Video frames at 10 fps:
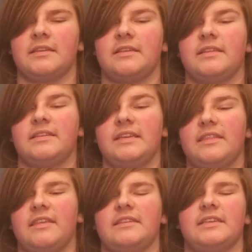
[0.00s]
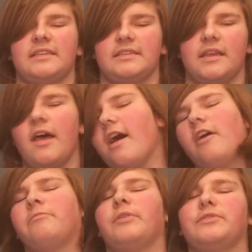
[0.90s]
synthesis
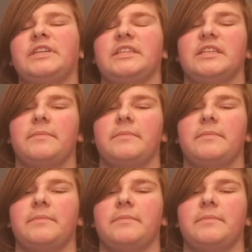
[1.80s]
of proteins in